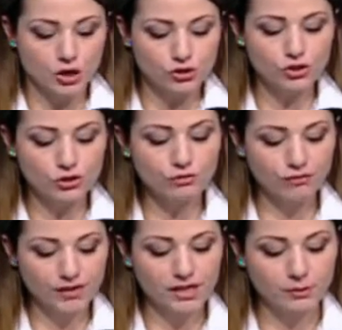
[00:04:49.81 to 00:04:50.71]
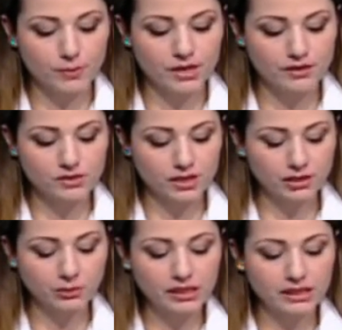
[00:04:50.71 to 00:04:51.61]
Do you feel, because
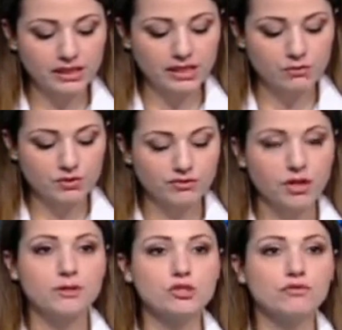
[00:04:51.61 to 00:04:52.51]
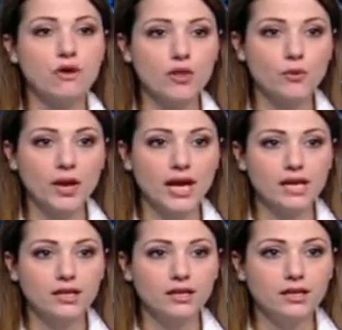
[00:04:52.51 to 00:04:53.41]
Hillary Clinton was very much
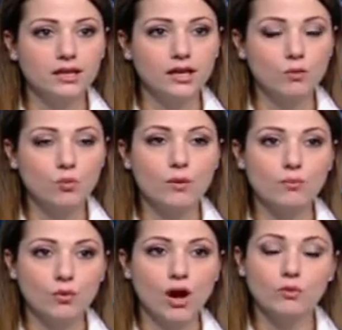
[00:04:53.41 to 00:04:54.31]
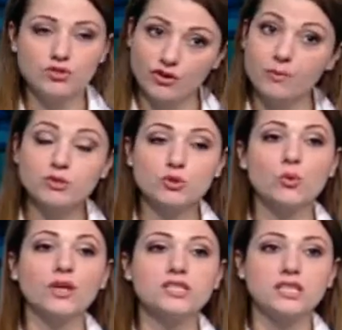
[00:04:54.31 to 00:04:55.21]
following what was
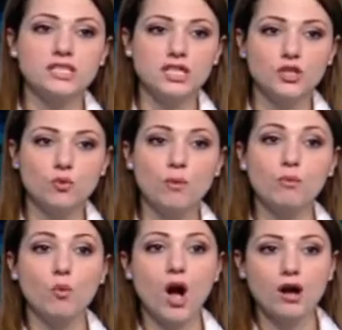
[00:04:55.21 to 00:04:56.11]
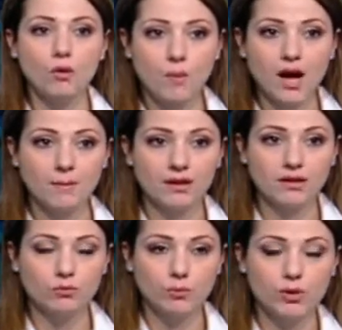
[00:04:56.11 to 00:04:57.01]
going to continue what
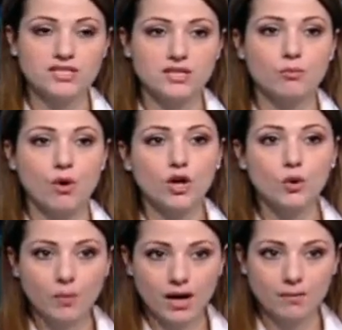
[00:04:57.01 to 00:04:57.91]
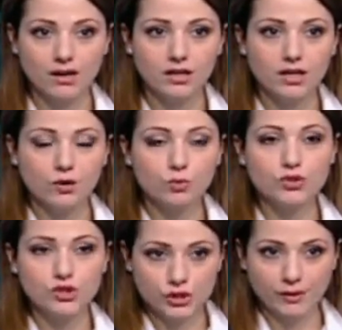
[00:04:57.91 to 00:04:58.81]
President Barack Obama
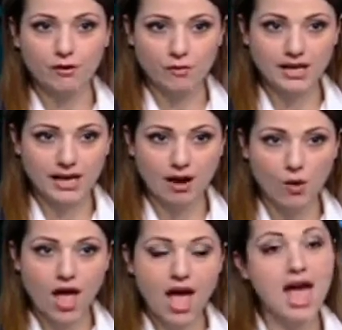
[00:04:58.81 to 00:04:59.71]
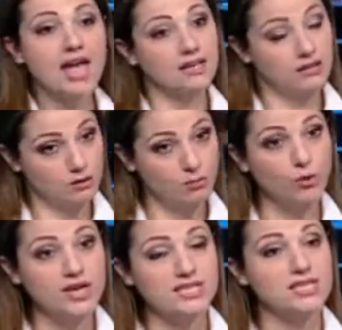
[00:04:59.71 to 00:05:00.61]
was doing right now. And the
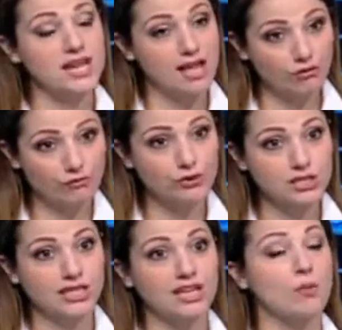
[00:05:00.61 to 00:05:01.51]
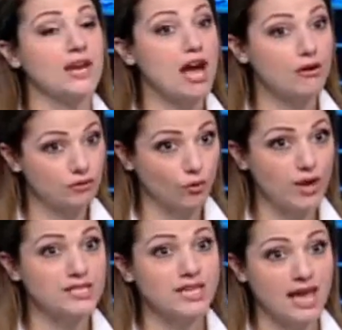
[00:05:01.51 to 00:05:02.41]
president and the first lady went out of their
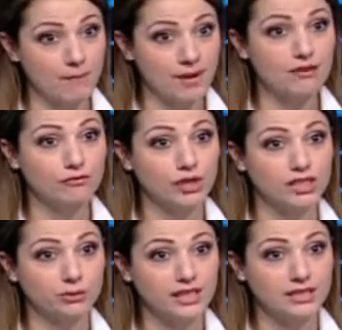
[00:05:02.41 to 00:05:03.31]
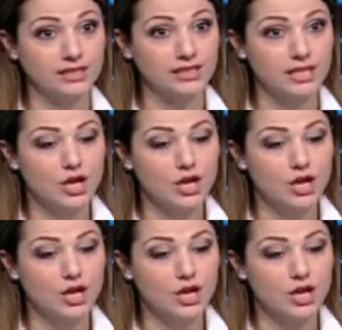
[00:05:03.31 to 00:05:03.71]
way to campaign for Hillary Clinton.